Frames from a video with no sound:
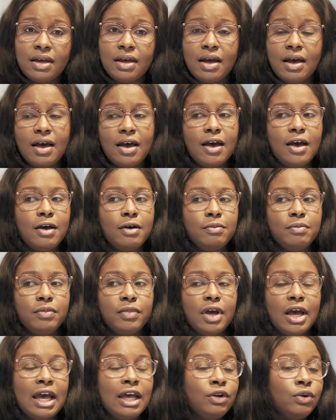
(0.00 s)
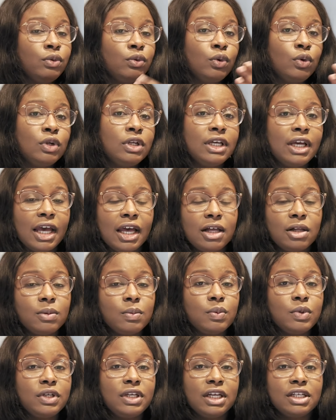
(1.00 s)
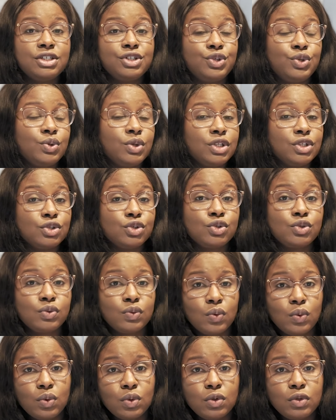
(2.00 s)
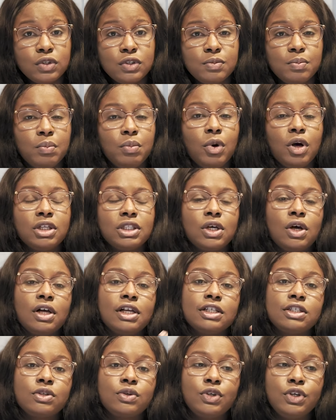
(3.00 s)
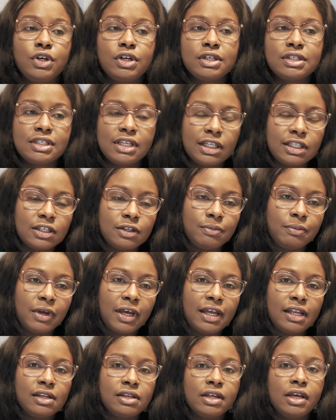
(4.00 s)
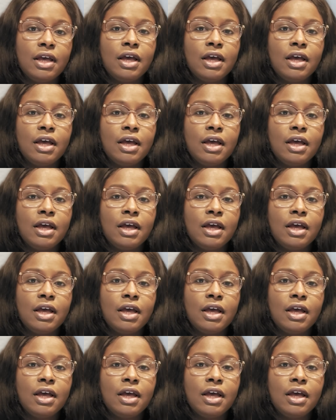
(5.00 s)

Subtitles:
I don't only help with getting you into schools, but also your settlement,